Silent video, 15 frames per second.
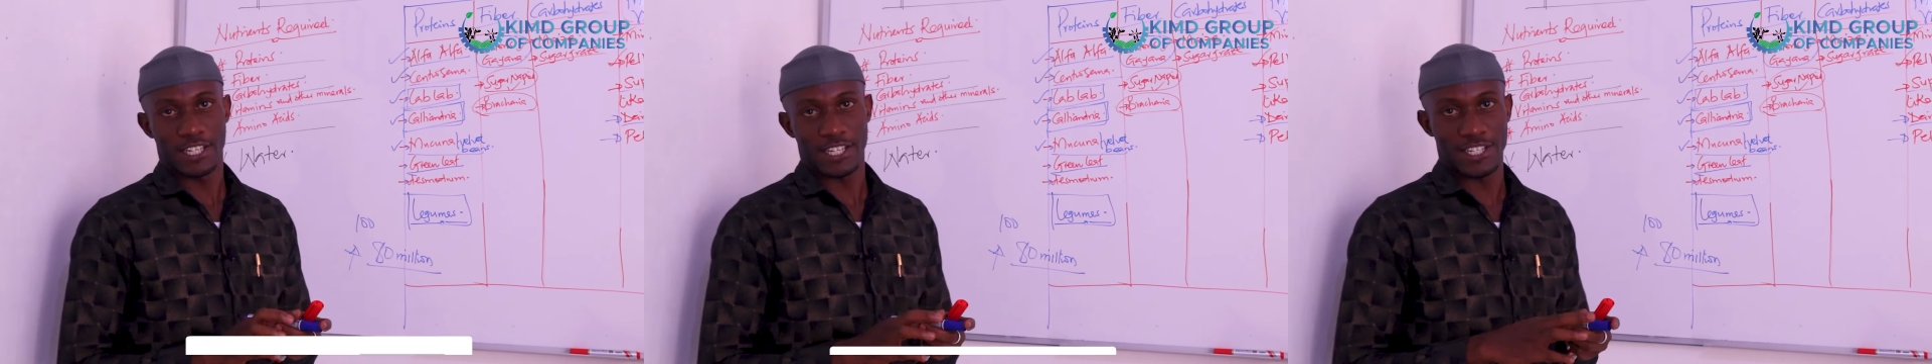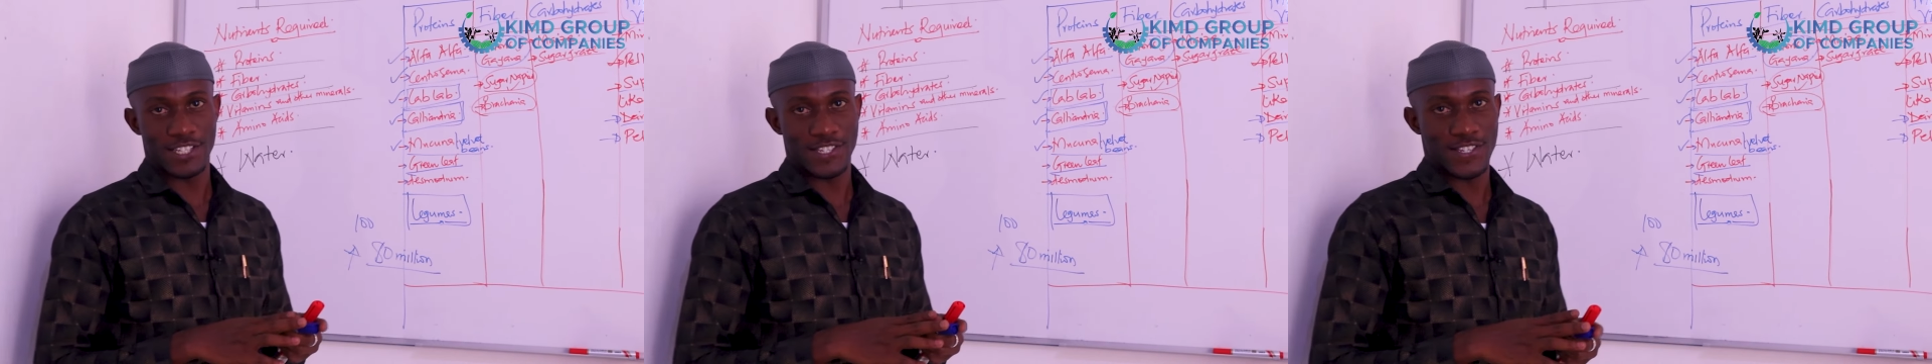
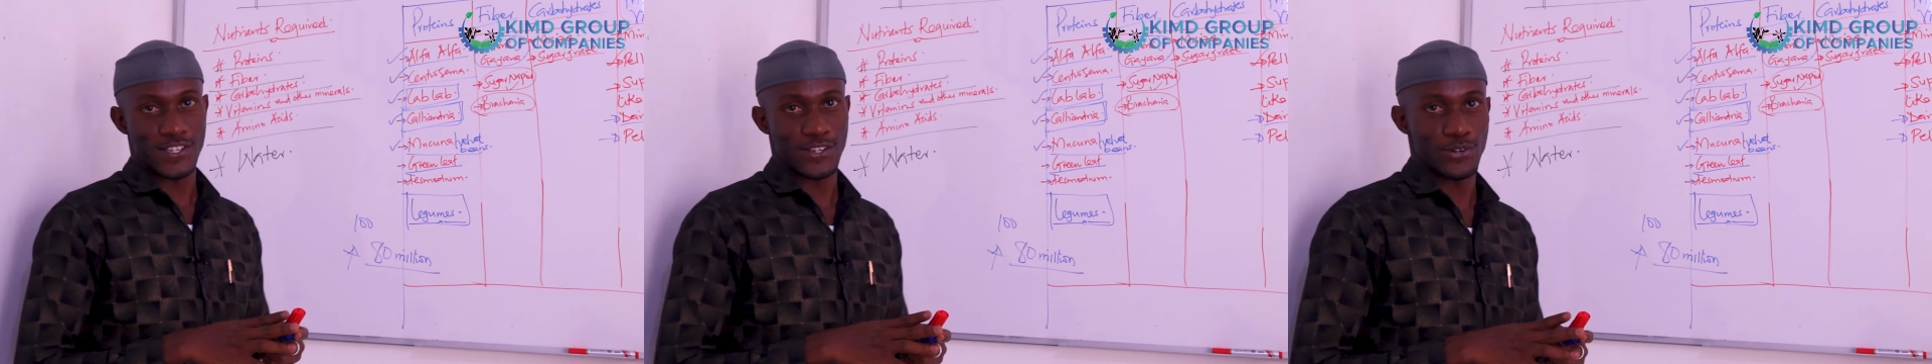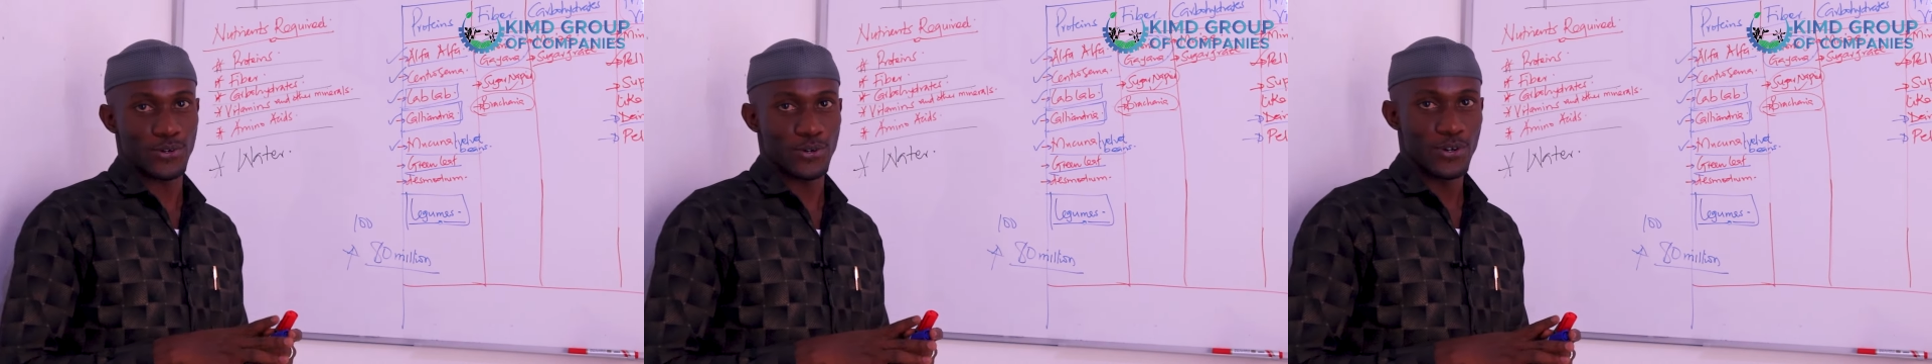
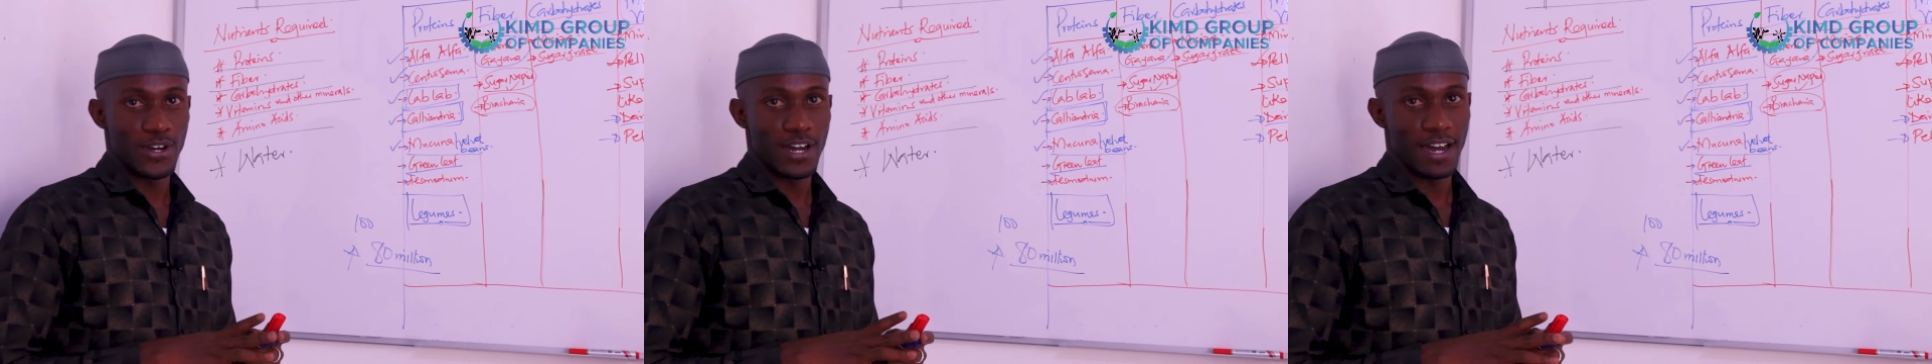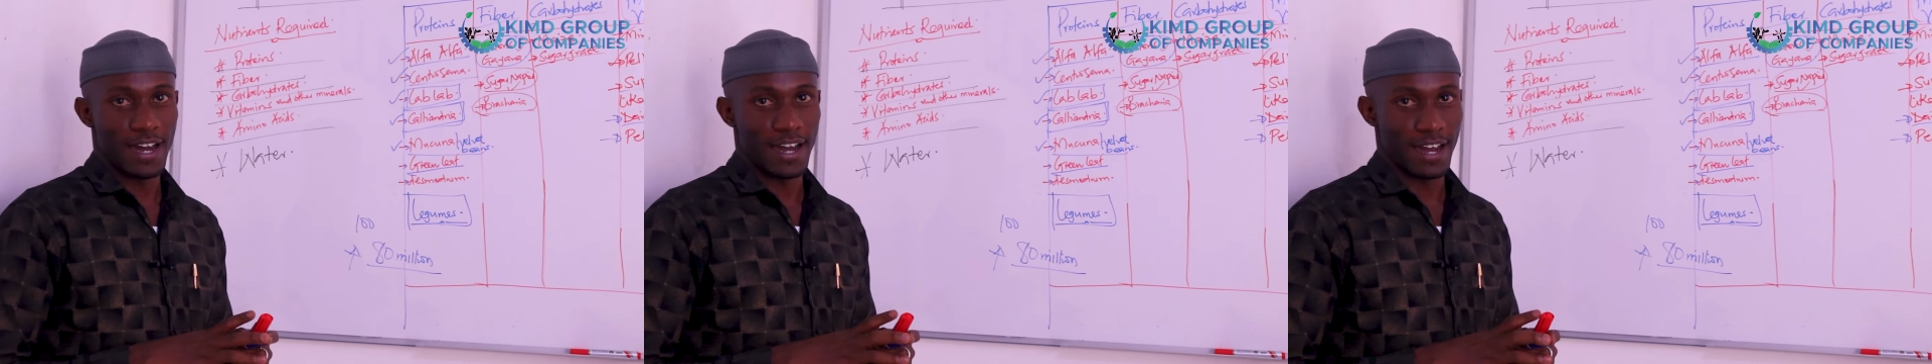hits you
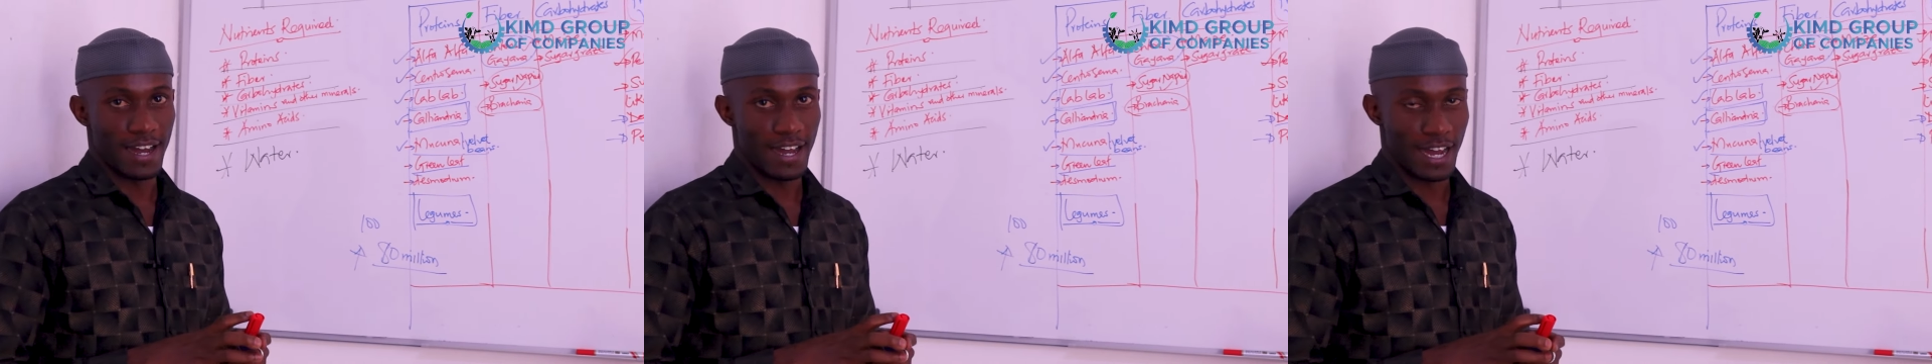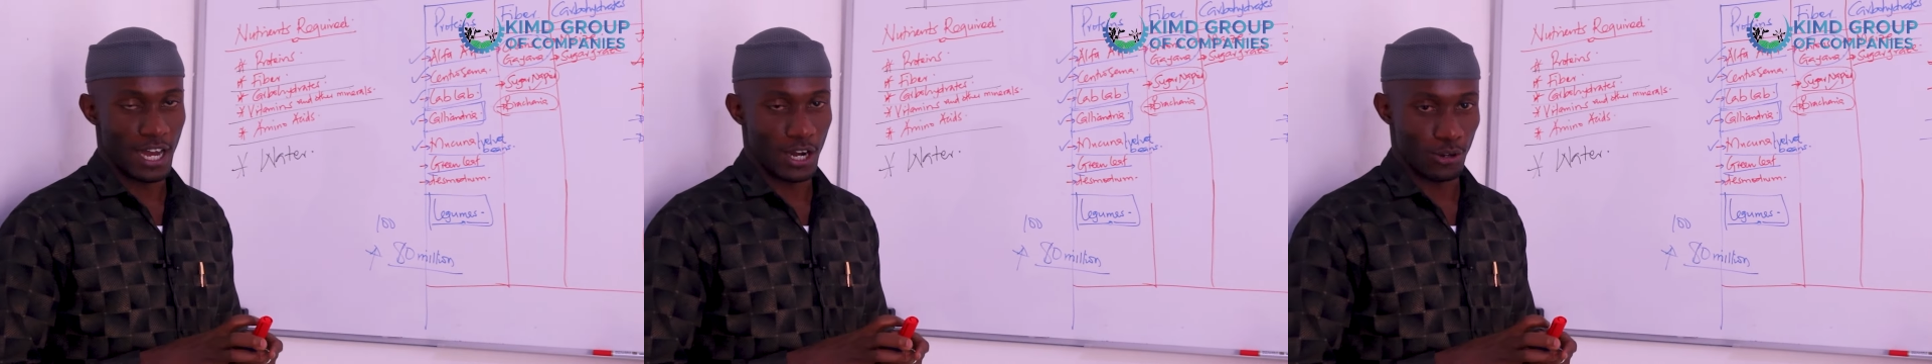
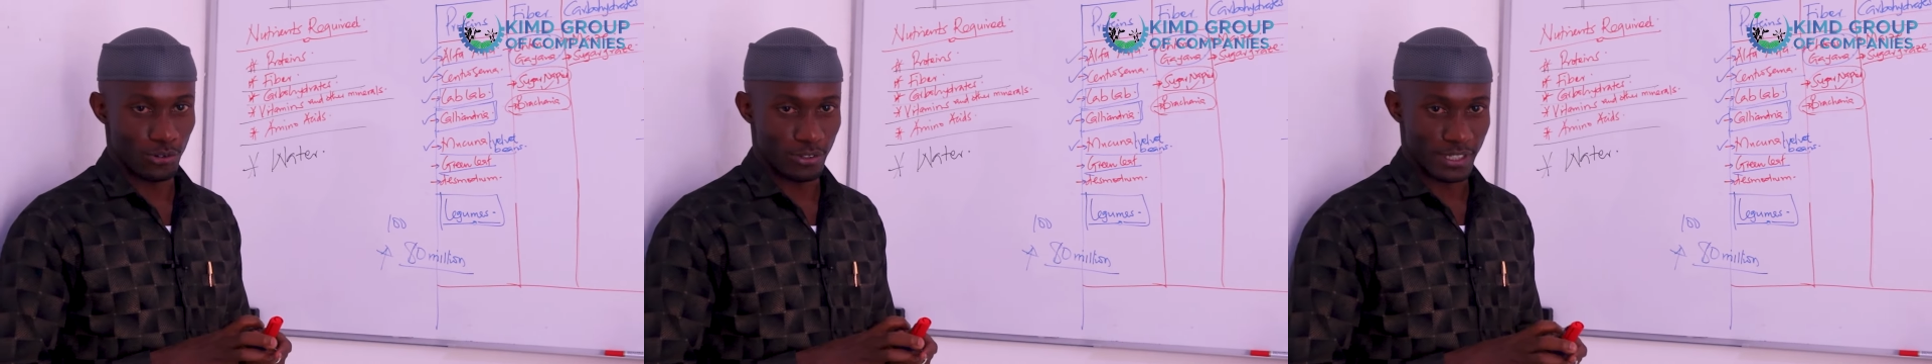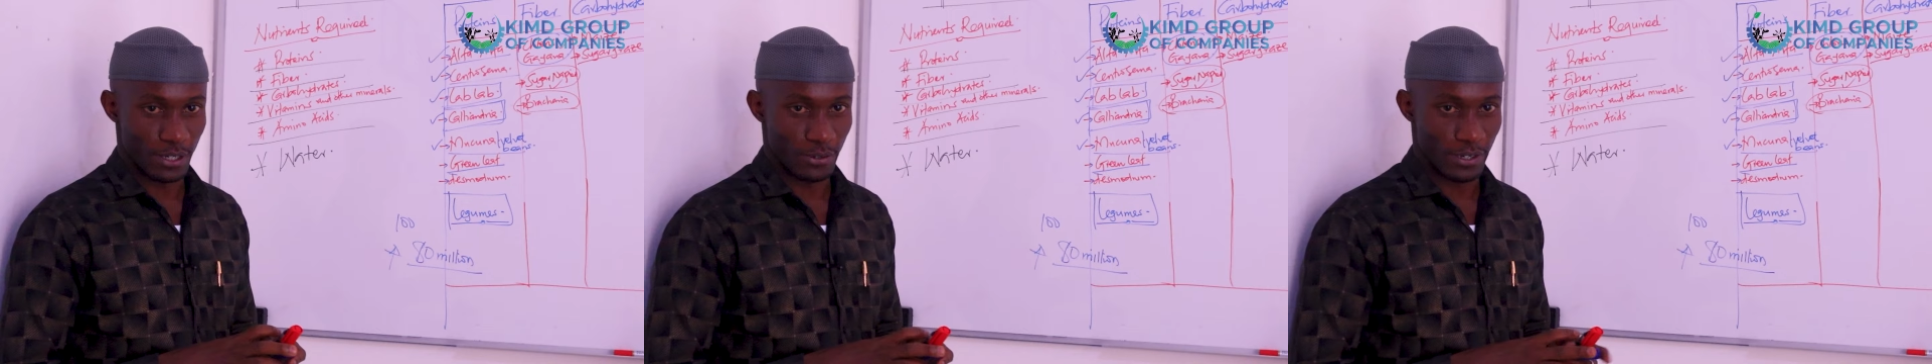
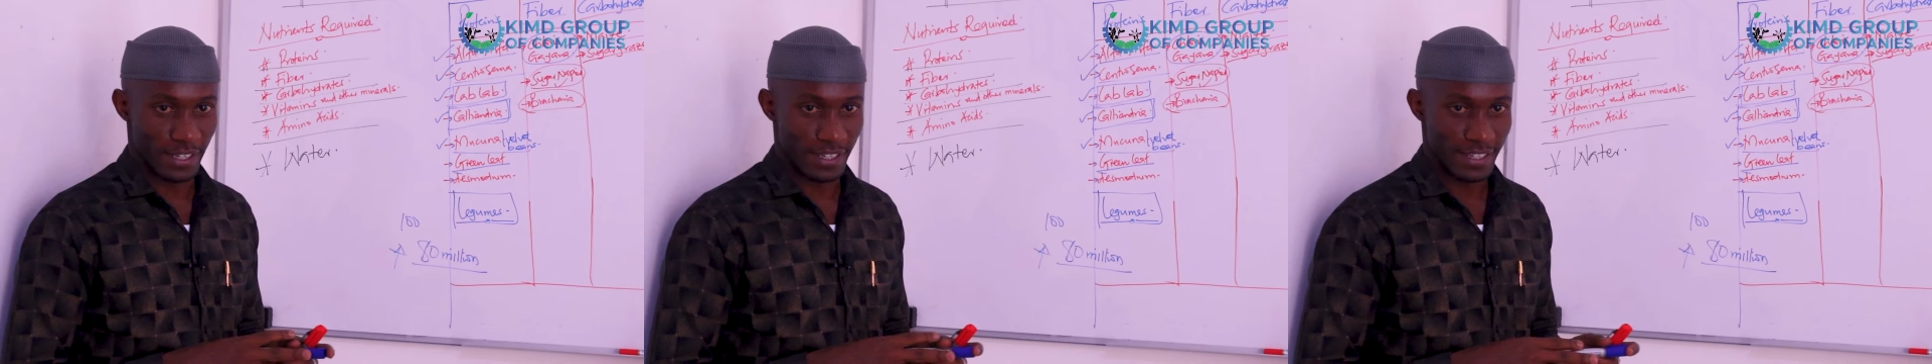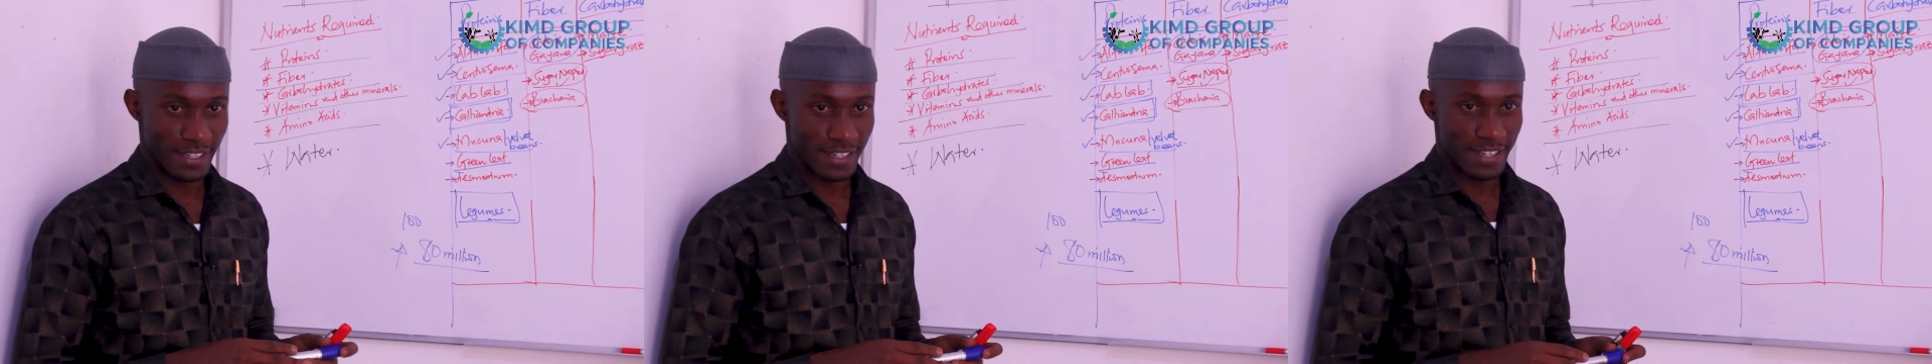along the way.